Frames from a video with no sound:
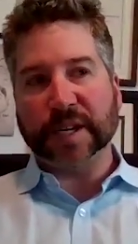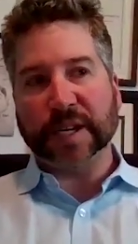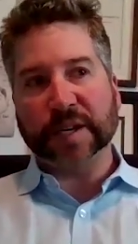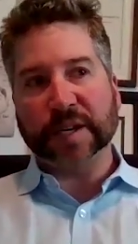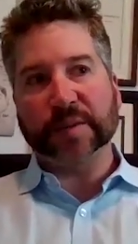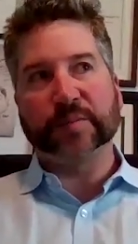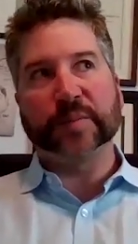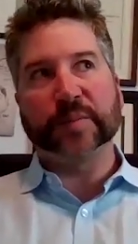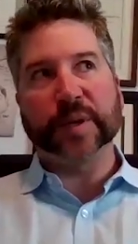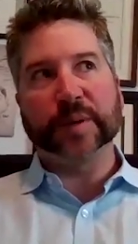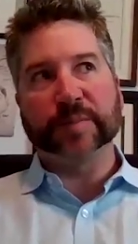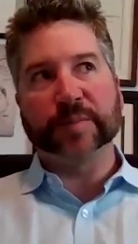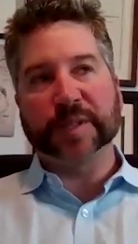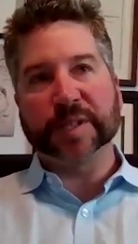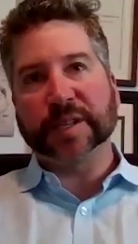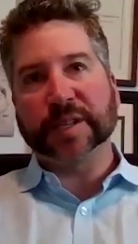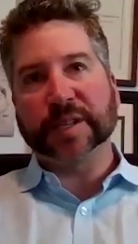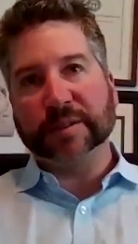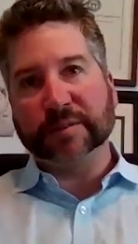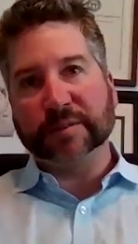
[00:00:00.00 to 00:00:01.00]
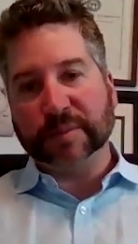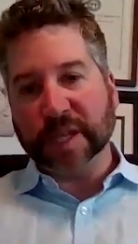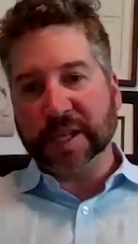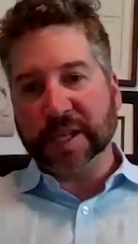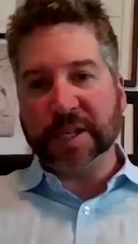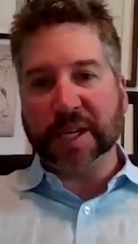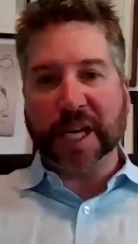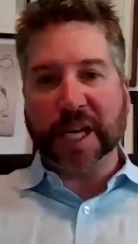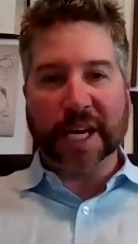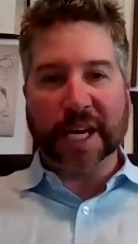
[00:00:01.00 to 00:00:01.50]
uh, PIPEDA
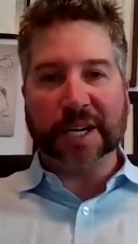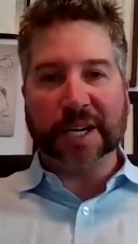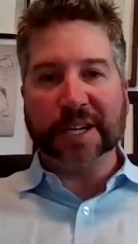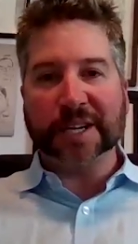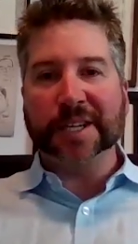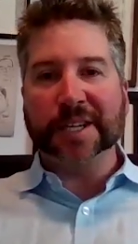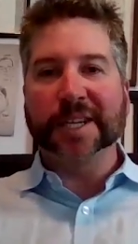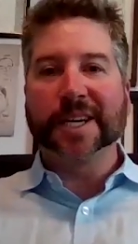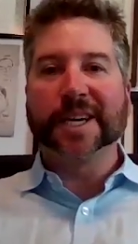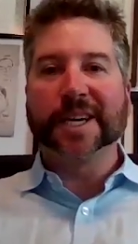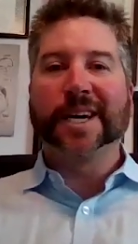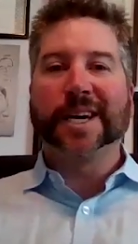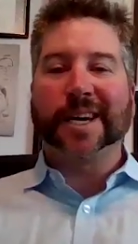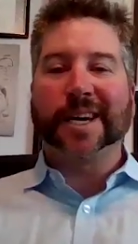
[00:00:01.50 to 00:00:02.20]
in Canada.